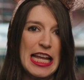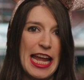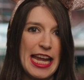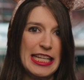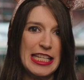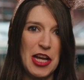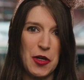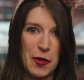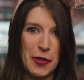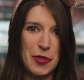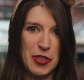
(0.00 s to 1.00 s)
And uh,
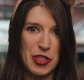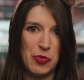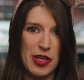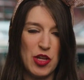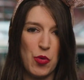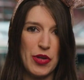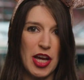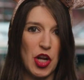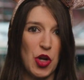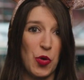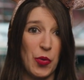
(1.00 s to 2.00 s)
earlier this week, we
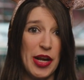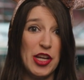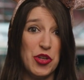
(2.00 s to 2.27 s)
got a great